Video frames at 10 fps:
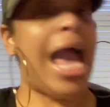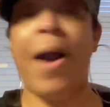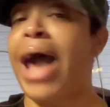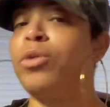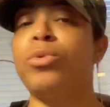
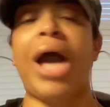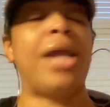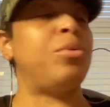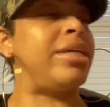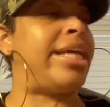And I don't
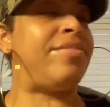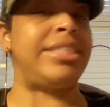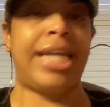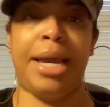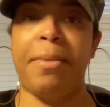I don't give a
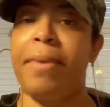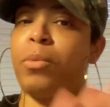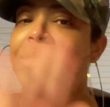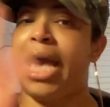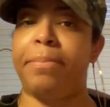damn
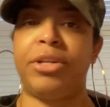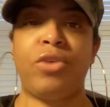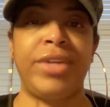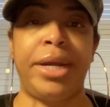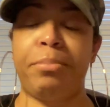about what's happening
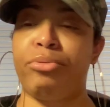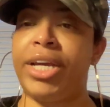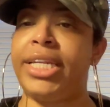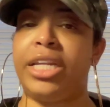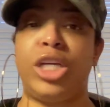over there in
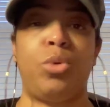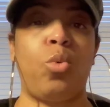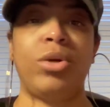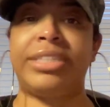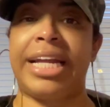Britain and the
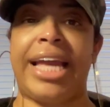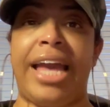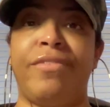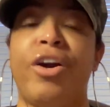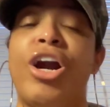awards they
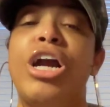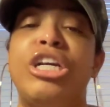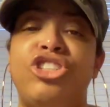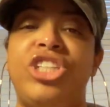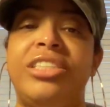gave her.
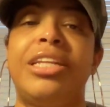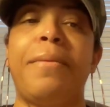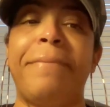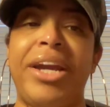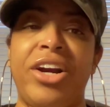She's an
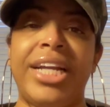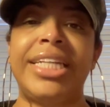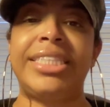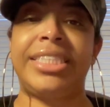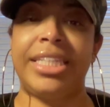
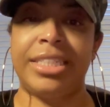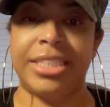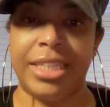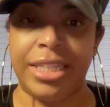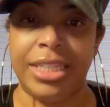American
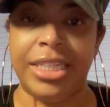citizen.